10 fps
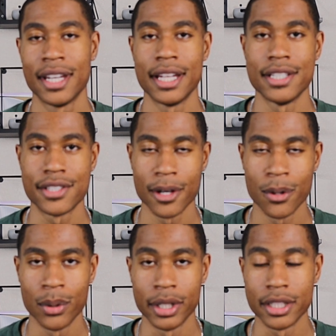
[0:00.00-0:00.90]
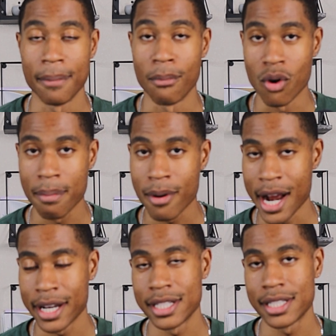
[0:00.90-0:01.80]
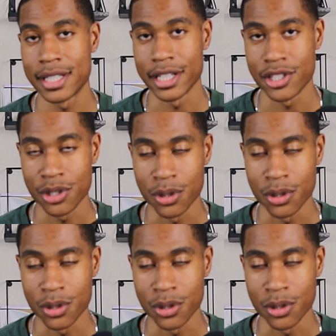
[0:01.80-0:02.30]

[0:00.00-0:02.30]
And so the more practice that